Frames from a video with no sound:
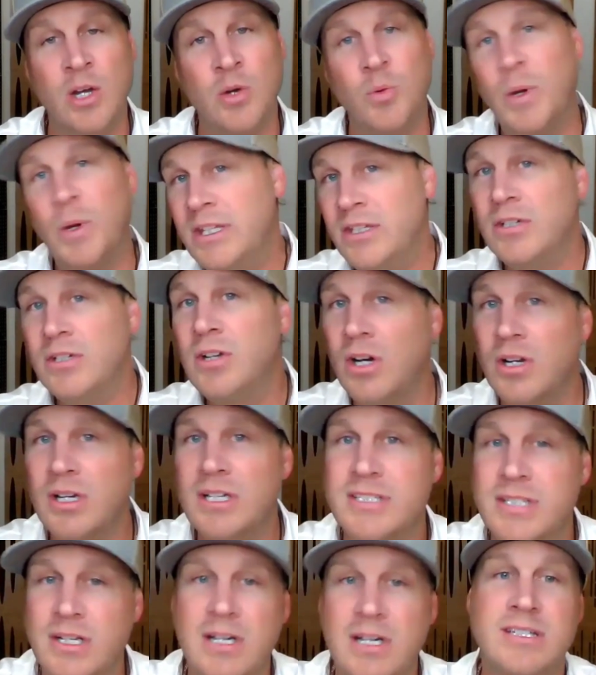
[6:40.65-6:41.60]
When you go
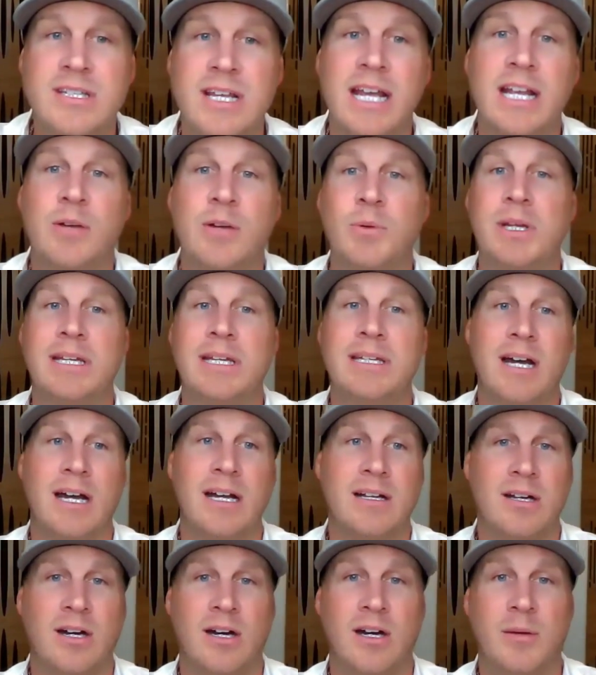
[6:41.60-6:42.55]
to
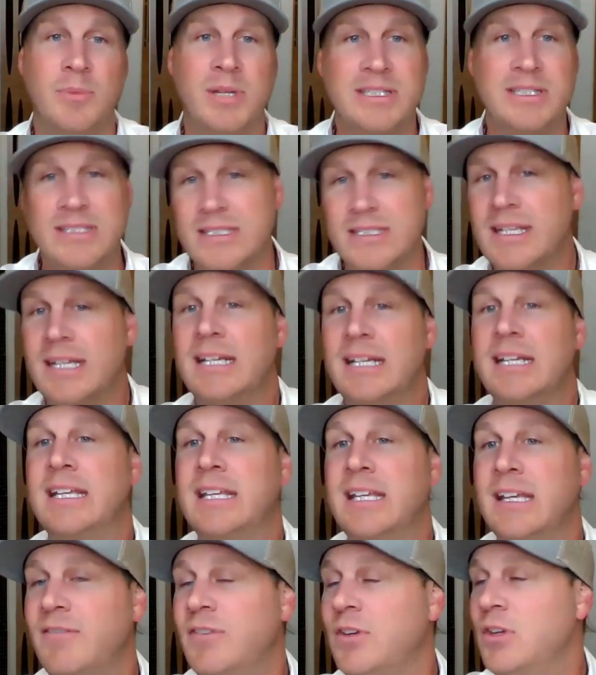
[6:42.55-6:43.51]
seriousequity.com, this is going to
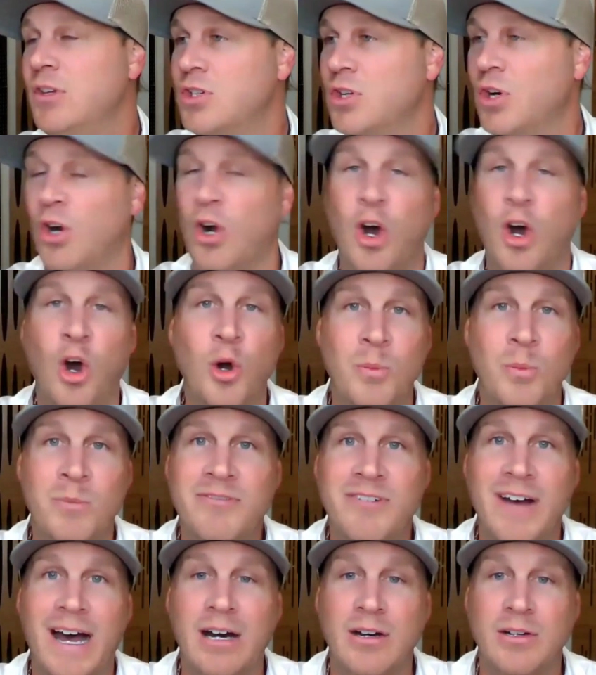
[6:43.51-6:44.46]
give you your
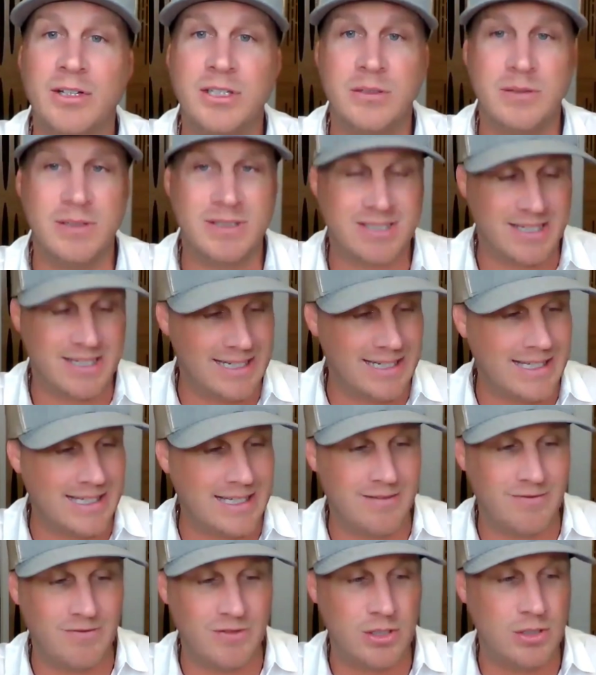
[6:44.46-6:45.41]
home value. It's going to
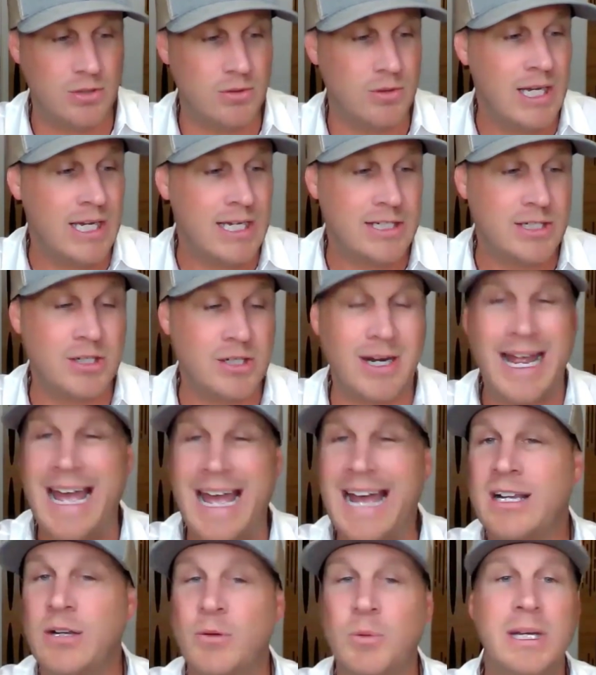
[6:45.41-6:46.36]
give you your
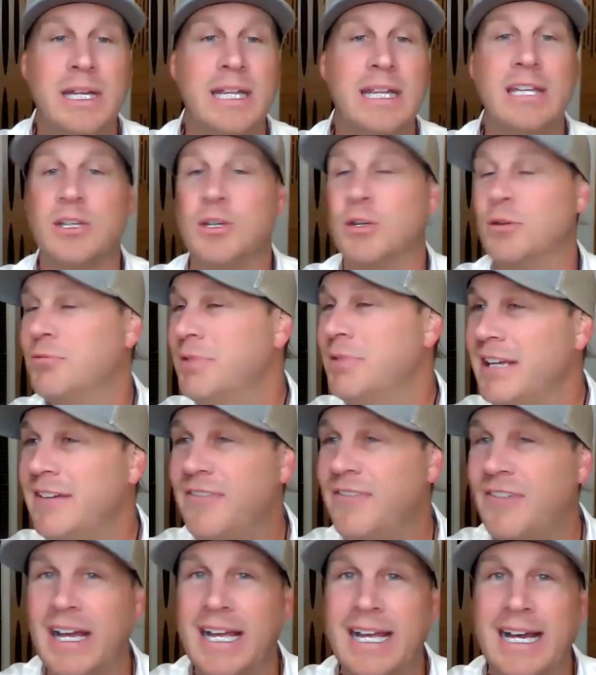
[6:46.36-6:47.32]
equity, your
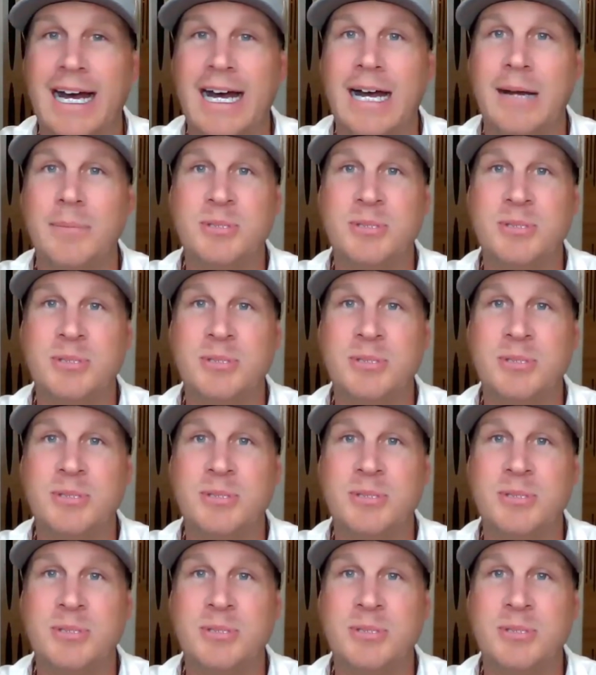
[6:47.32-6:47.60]
refi